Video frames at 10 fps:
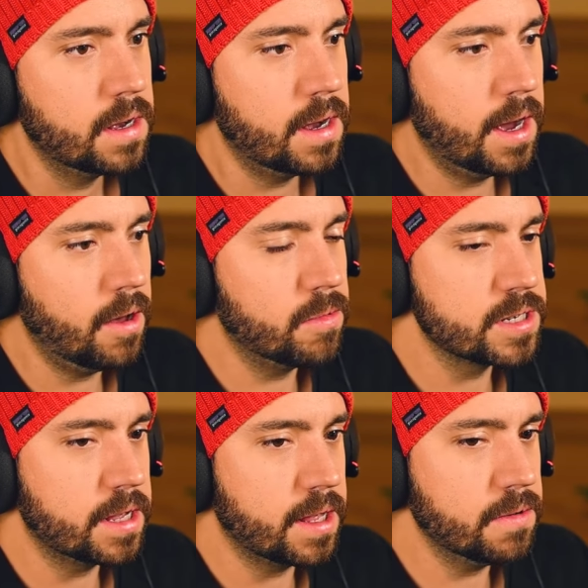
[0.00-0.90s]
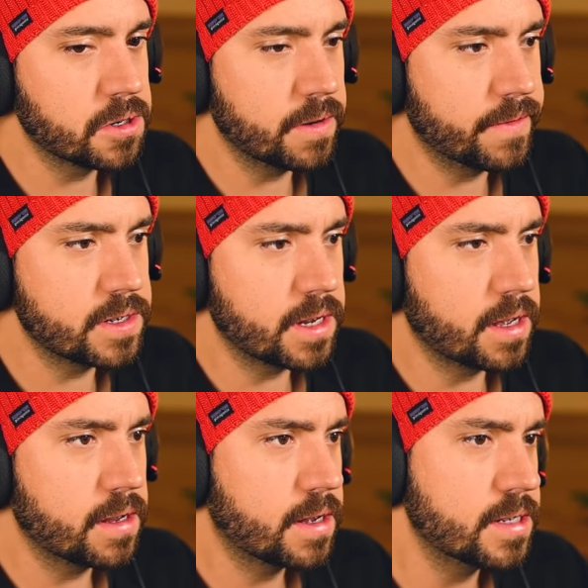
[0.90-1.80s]
I almost thought that was real for a
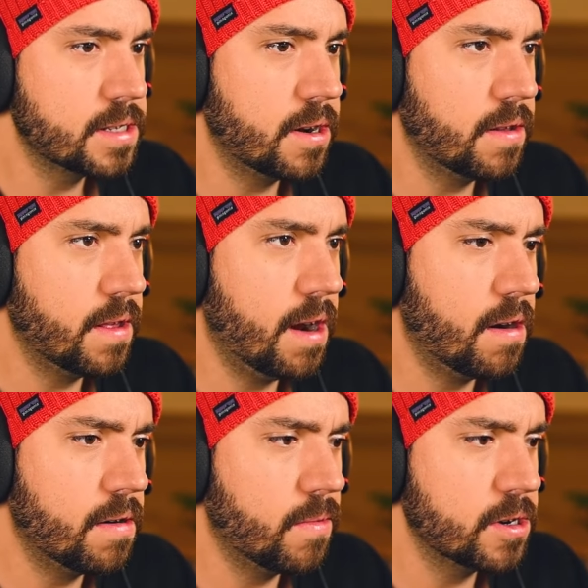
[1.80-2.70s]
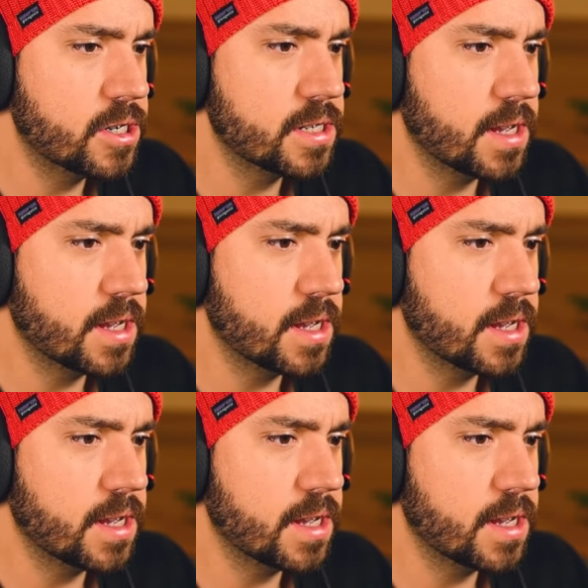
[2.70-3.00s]
second, because they're there where she's